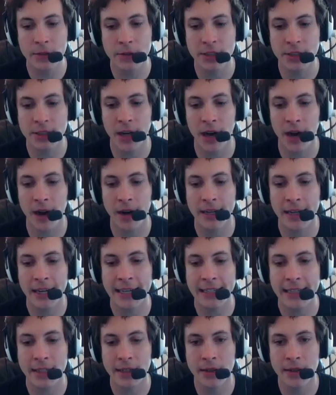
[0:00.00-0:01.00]

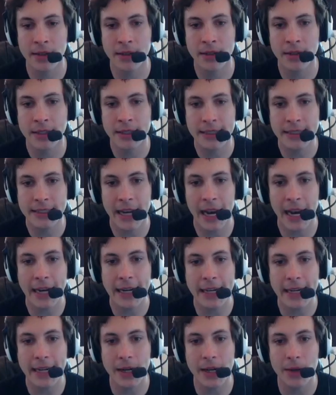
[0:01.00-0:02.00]
Charlotte.
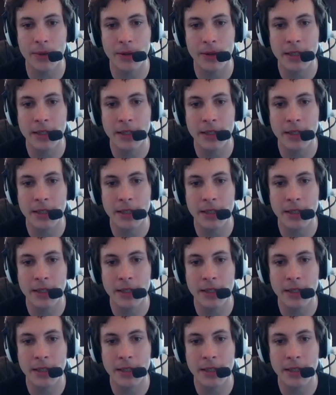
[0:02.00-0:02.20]
Thank you.